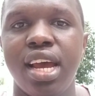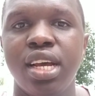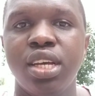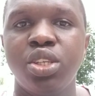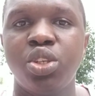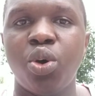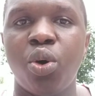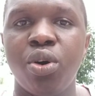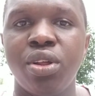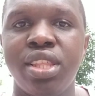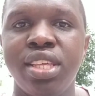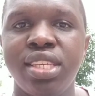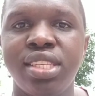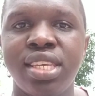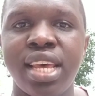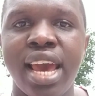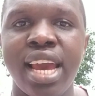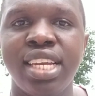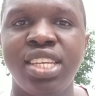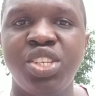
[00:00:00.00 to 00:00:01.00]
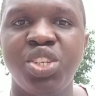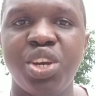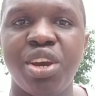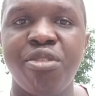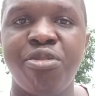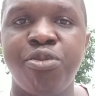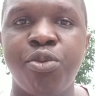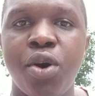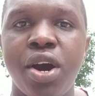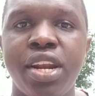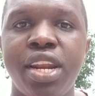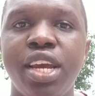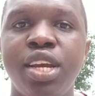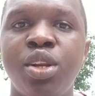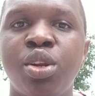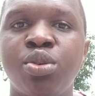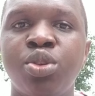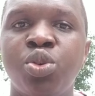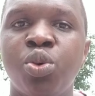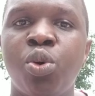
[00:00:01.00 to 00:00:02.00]
So this IGF-1,
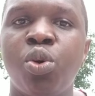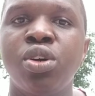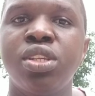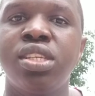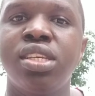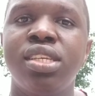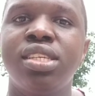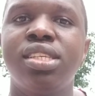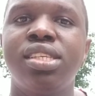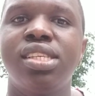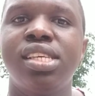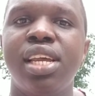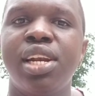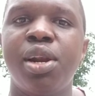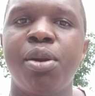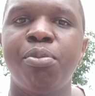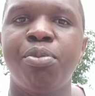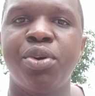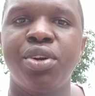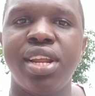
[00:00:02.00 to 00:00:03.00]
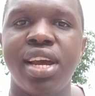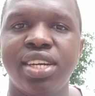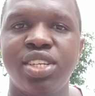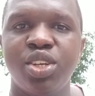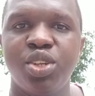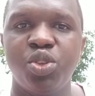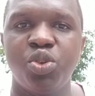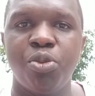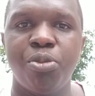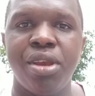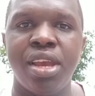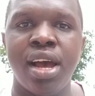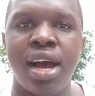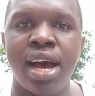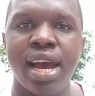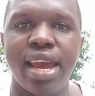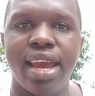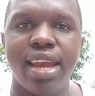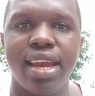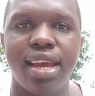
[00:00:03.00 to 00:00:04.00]
it also causes serum production to be
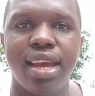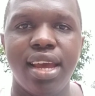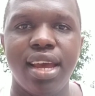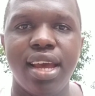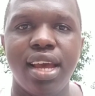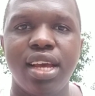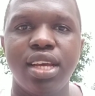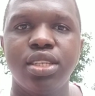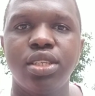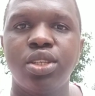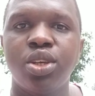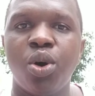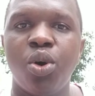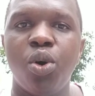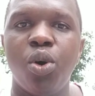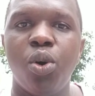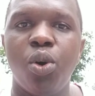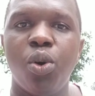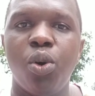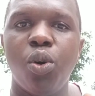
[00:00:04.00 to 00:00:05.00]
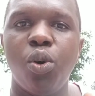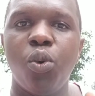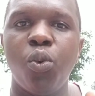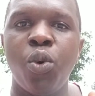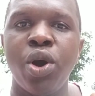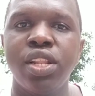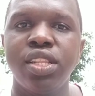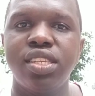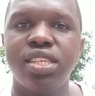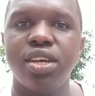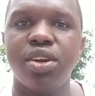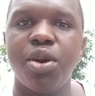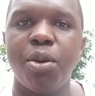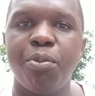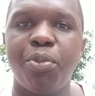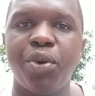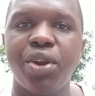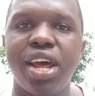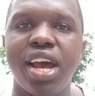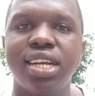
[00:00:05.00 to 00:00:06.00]
high. So when
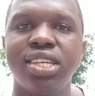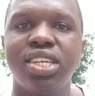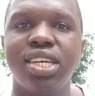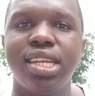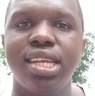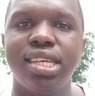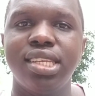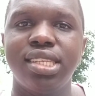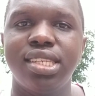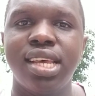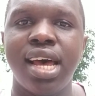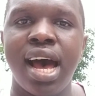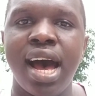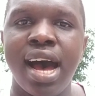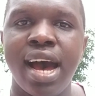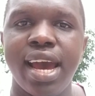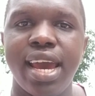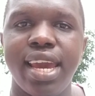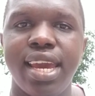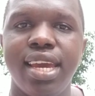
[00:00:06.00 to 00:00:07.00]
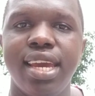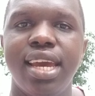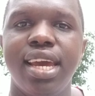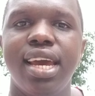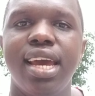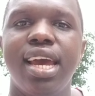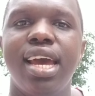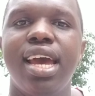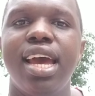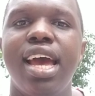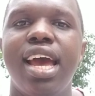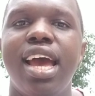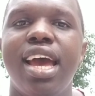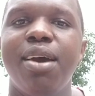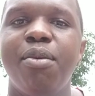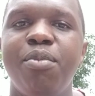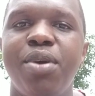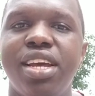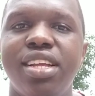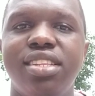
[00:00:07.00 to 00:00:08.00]
serum production is high,
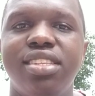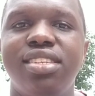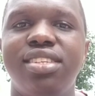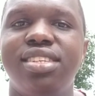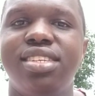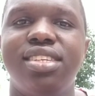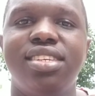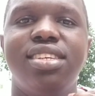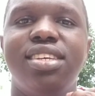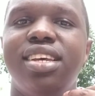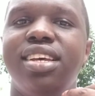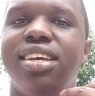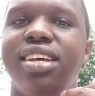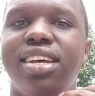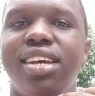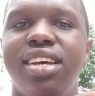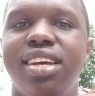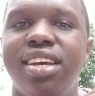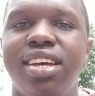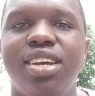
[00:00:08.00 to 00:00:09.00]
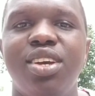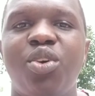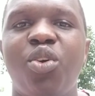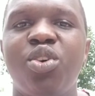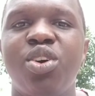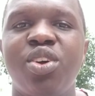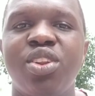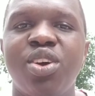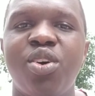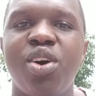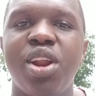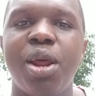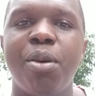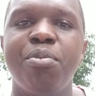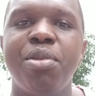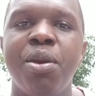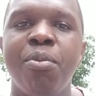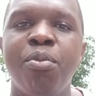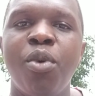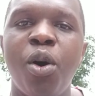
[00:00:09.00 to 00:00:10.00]
means we're gonna
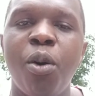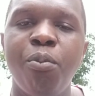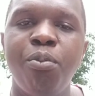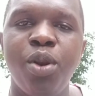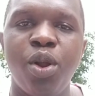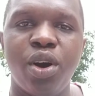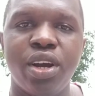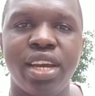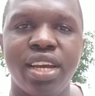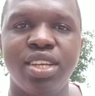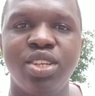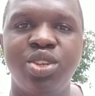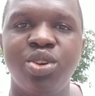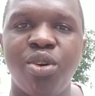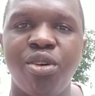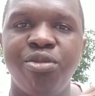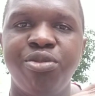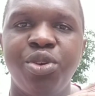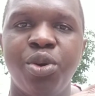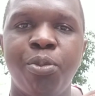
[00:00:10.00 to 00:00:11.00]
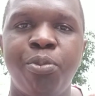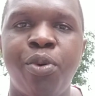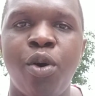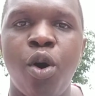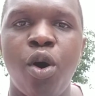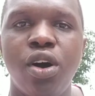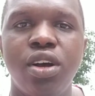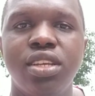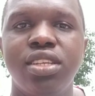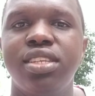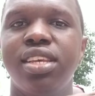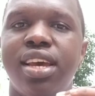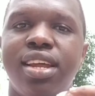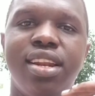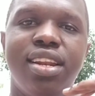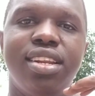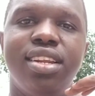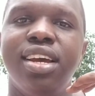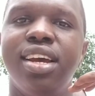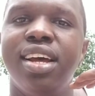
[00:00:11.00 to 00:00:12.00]
be more blockage of your pores,
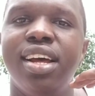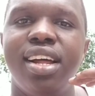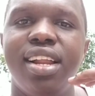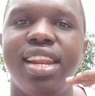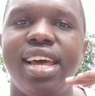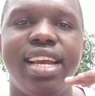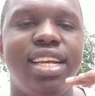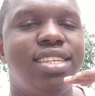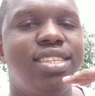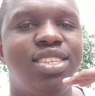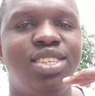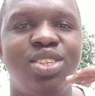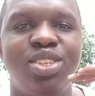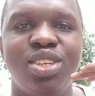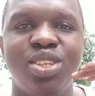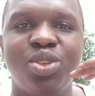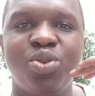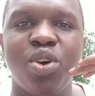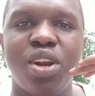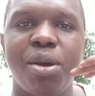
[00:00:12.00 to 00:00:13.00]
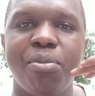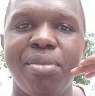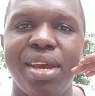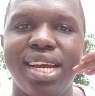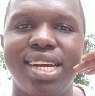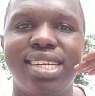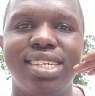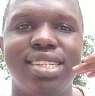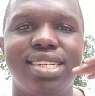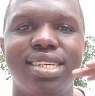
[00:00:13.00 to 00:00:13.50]
and like it's just gonna make